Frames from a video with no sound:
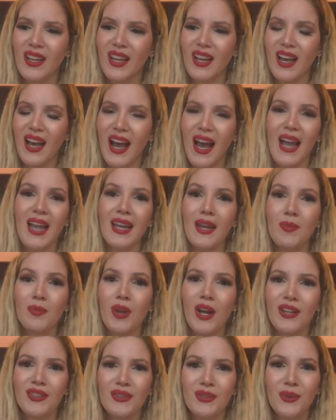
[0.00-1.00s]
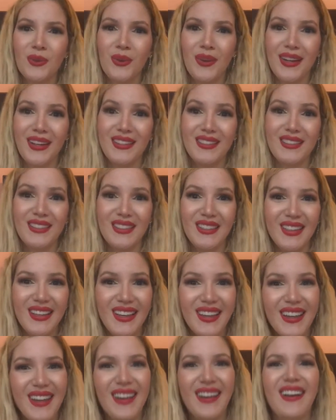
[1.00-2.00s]
I am not
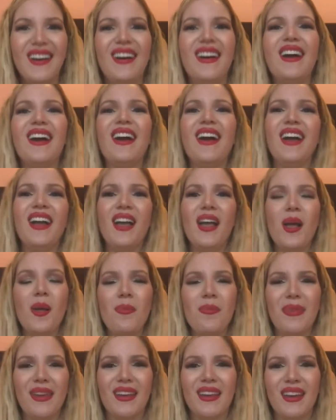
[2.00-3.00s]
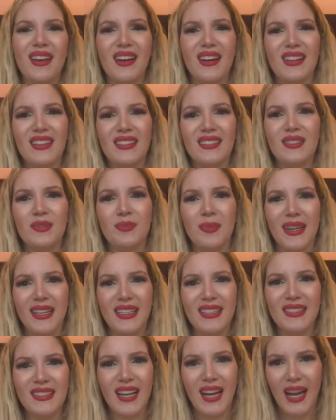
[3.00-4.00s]
crazy, because
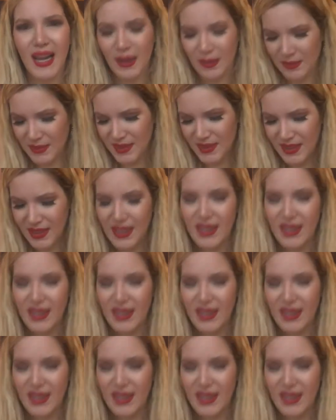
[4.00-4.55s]
many times